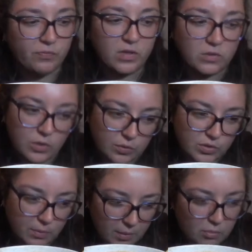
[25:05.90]
So
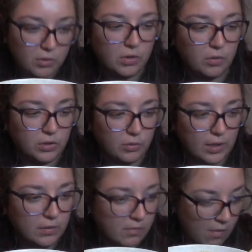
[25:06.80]
some people can hold it
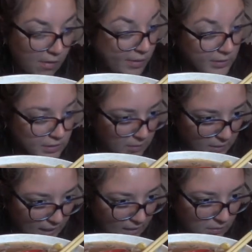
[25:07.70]
well, some
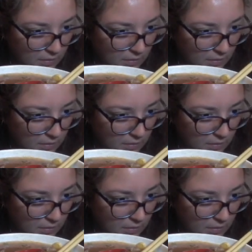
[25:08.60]
can't.